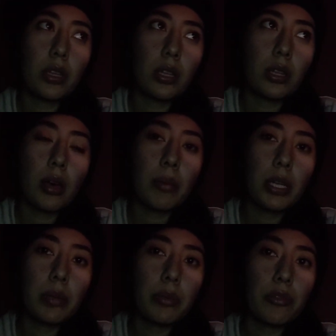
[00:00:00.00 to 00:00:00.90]
not
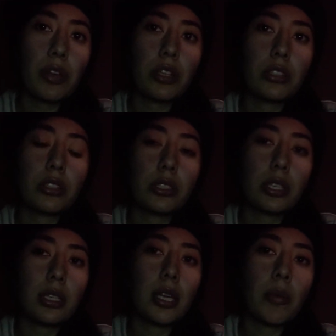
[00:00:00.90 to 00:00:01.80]
many professors
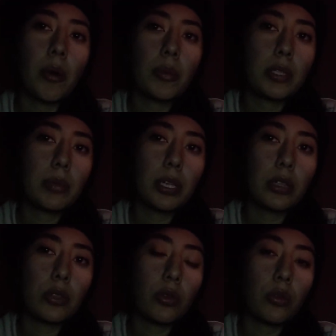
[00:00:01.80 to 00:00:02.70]
like came up to me and
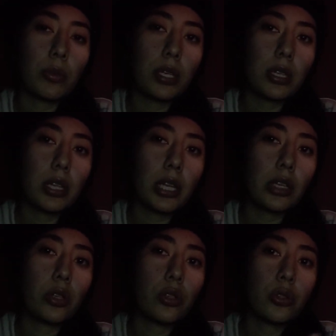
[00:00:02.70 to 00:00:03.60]
told me like
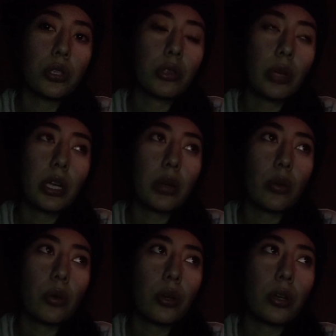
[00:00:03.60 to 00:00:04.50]
you're doing great,
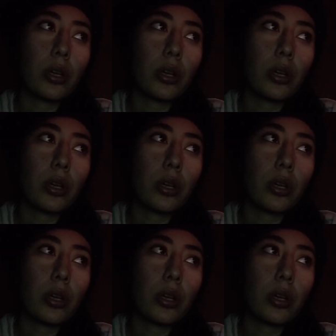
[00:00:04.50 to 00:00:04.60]
or